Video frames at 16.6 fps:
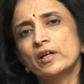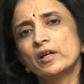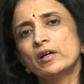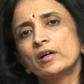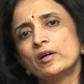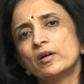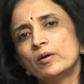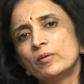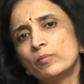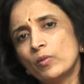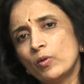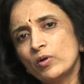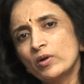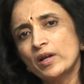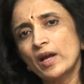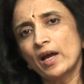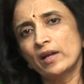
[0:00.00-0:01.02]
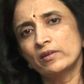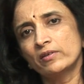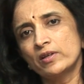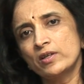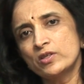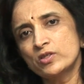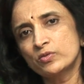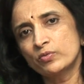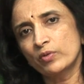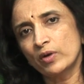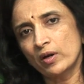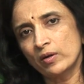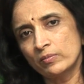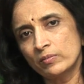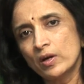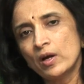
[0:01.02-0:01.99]
more calories
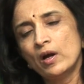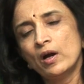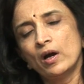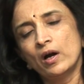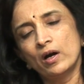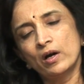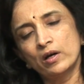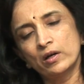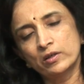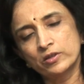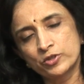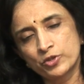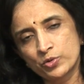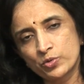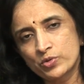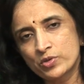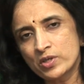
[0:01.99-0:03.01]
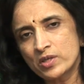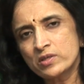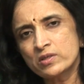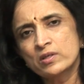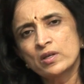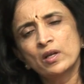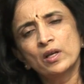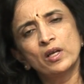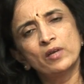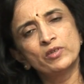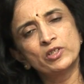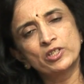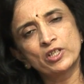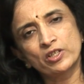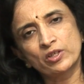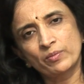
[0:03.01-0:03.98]
from juices.
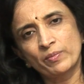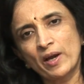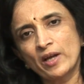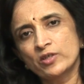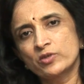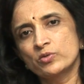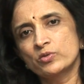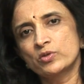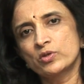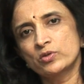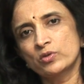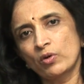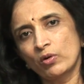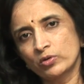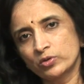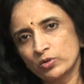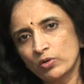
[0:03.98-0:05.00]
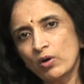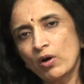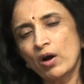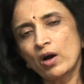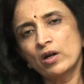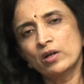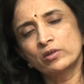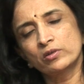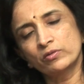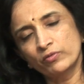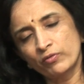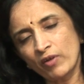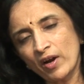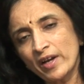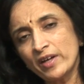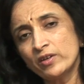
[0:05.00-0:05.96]
Even Tetra Pak juices also are
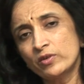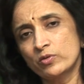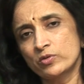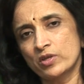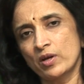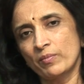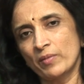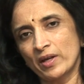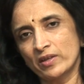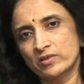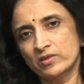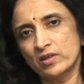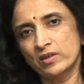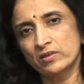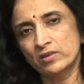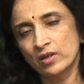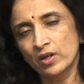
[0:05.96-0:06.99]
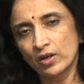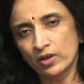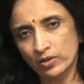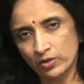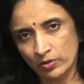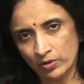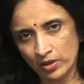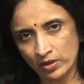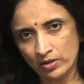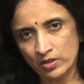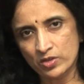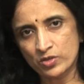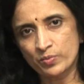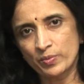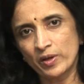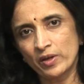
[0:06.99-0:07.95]
fine to some extent during
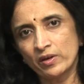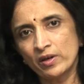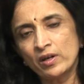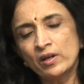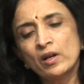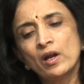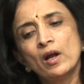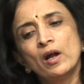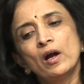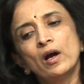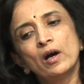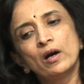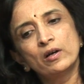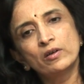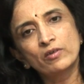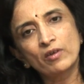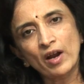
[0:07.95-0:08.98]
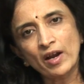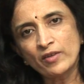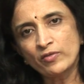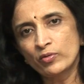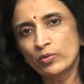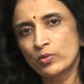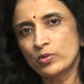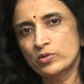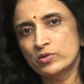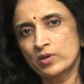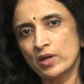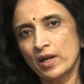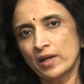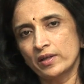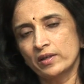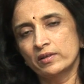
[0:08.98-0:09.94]
this period. Dry fruits
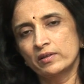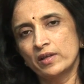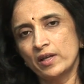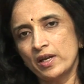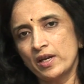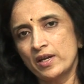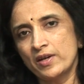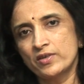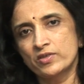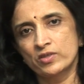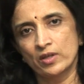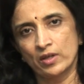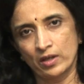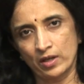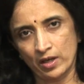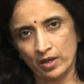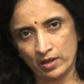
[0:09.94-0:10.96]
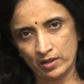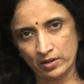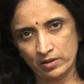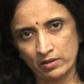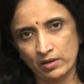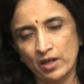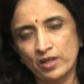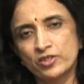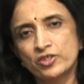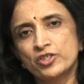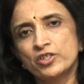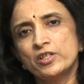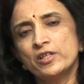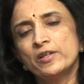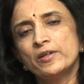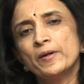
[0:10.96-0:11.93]
like dates and
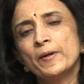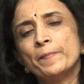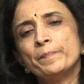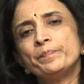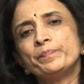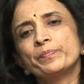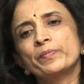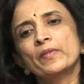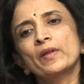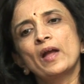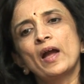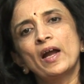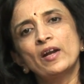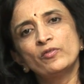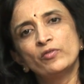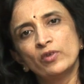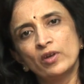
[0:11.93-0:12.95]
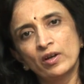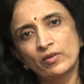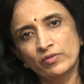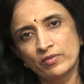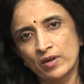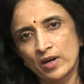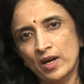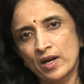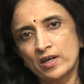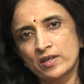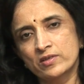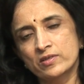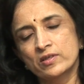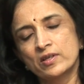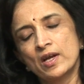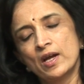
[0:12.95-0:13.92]
anjeer, handful of
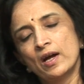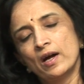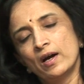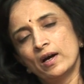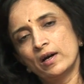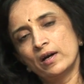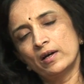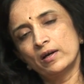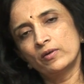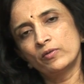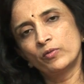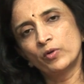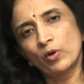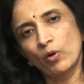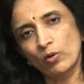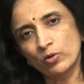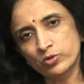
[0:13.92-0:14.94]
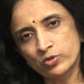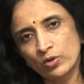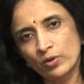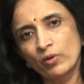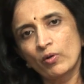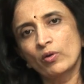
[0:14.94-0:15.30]
nuts would also